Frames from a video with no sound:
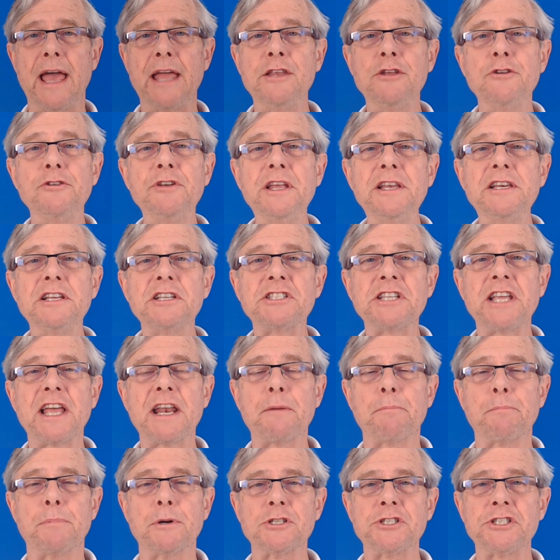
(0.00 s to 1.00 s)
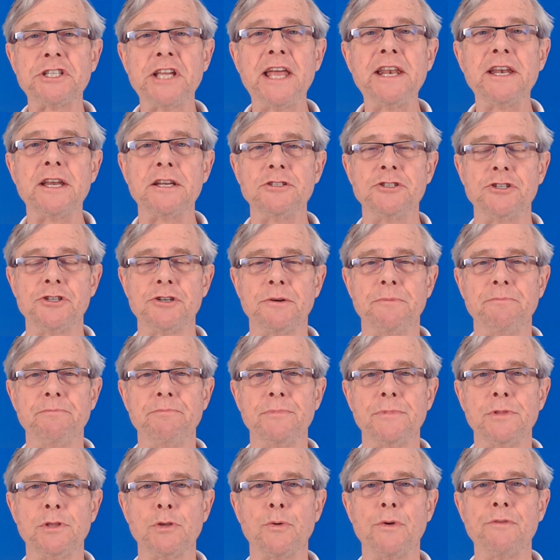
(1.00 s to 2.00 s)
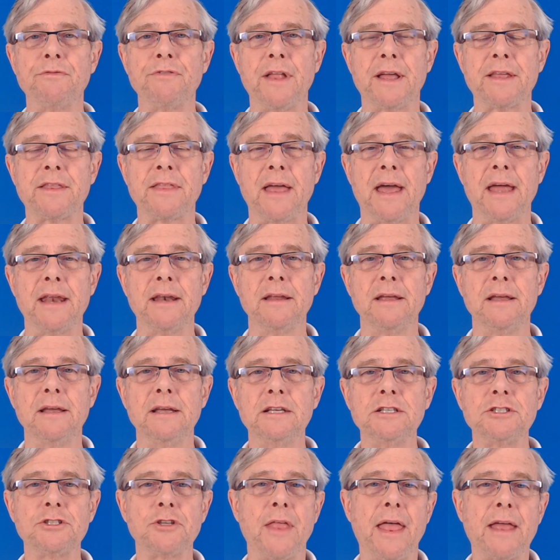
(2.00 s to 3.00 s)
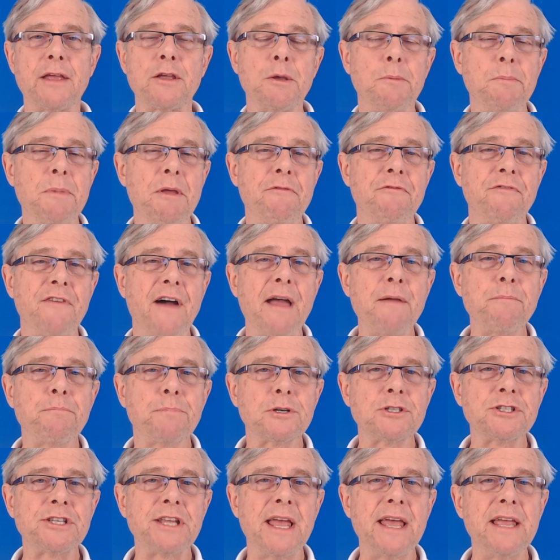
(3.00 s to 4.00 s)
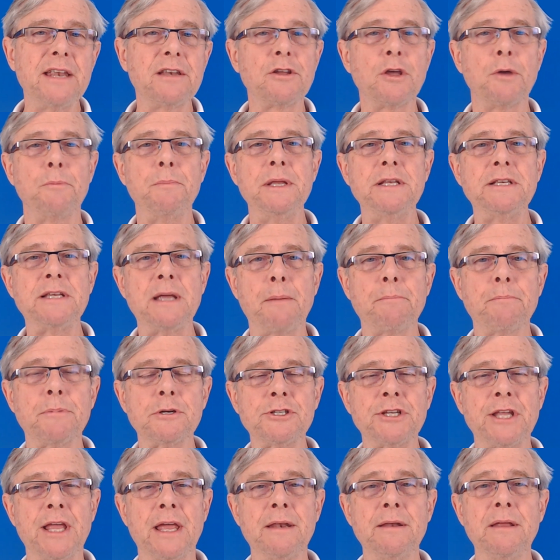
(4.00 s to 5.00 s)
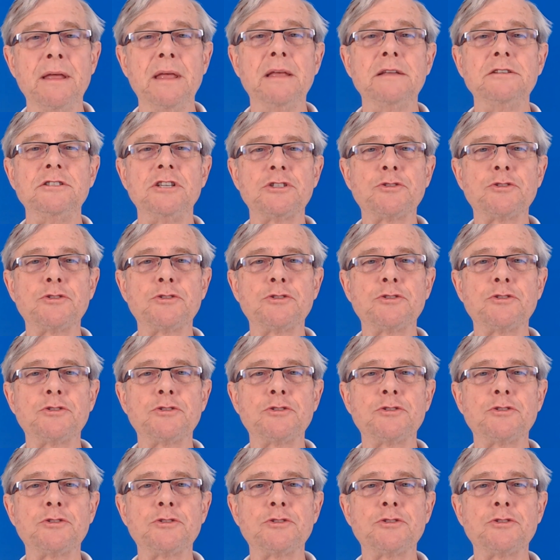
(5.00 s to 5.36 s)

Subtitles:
And you need to set a percentage to reflect that. So that could be 5%, could be 10%.